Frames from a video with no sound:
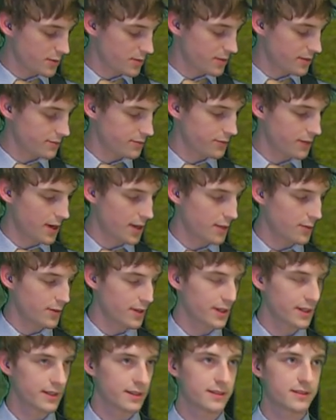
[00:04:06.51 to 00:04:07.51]
We've been
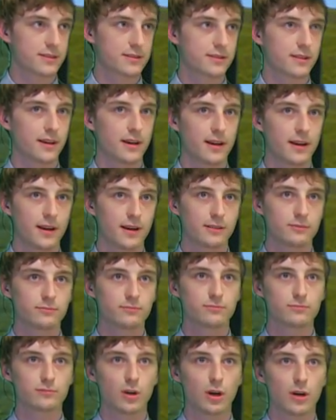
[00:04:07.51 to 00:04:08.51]
following this uh,
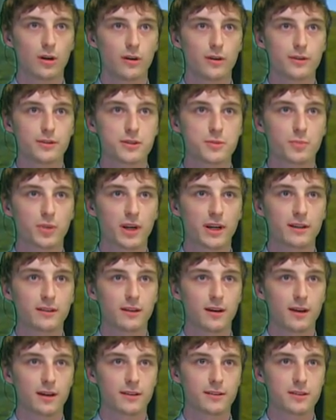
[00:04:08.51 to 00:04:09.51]
all spring
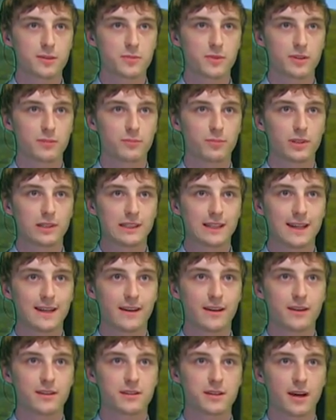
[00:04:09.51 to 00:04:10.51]
long, there's been
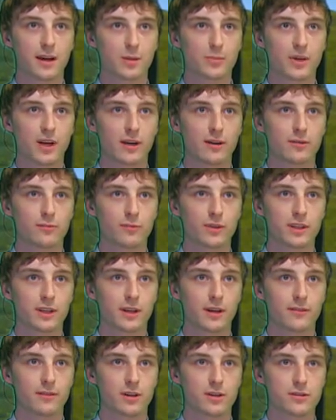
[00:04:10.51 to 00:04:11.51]
plenty to talk about, and with the
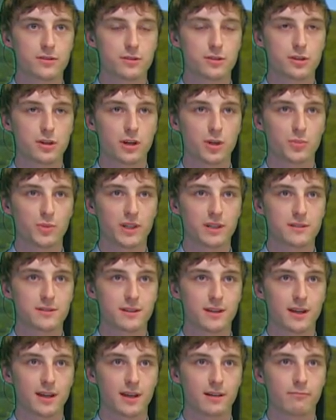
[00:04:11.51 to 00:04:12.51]
governor's
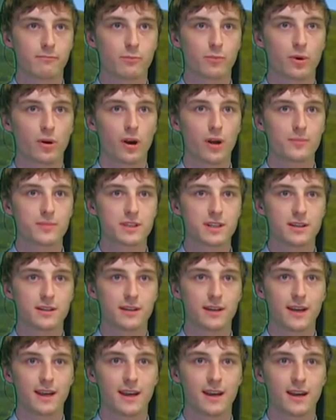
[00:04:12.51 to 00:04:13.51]
adjournment, uh,
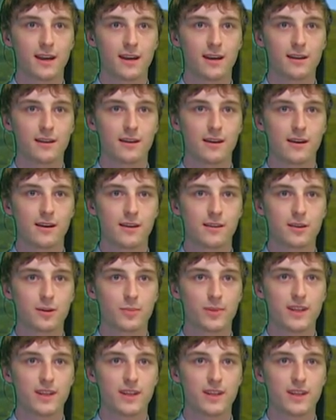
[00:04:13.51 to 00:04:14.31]
prompted another